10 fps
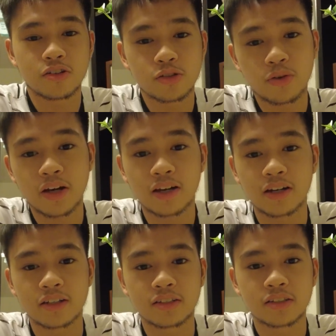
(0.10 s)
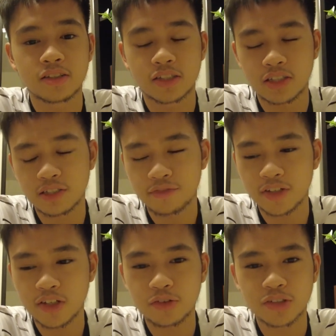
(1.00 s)
So hi guys, this
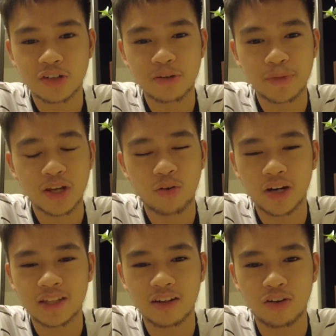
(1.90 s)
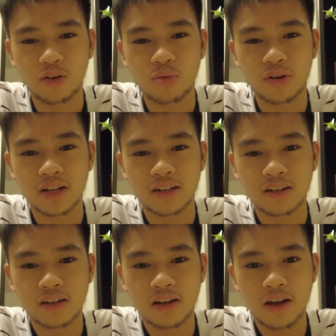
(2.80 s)
video is gonna be quite a long one.
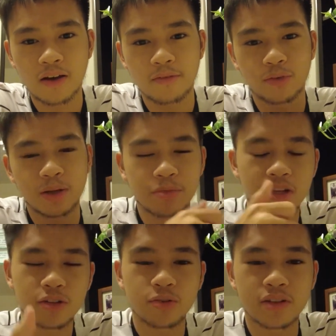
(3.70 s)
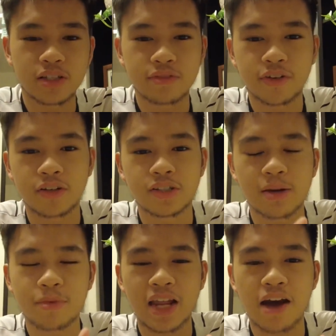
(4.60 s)
What I'm gonna do in this video is
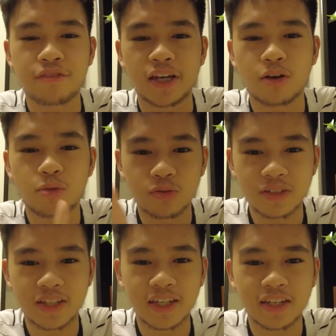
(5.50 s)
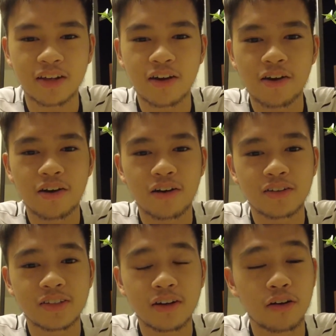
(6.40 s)
I'm gonna have a whole day
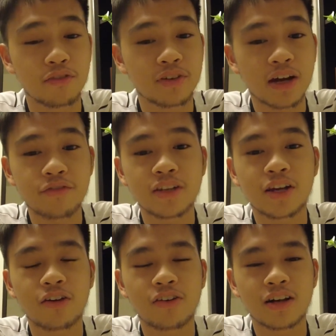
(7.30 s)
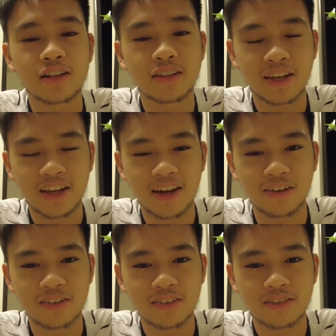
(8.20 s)
of Cafe de Coral takeout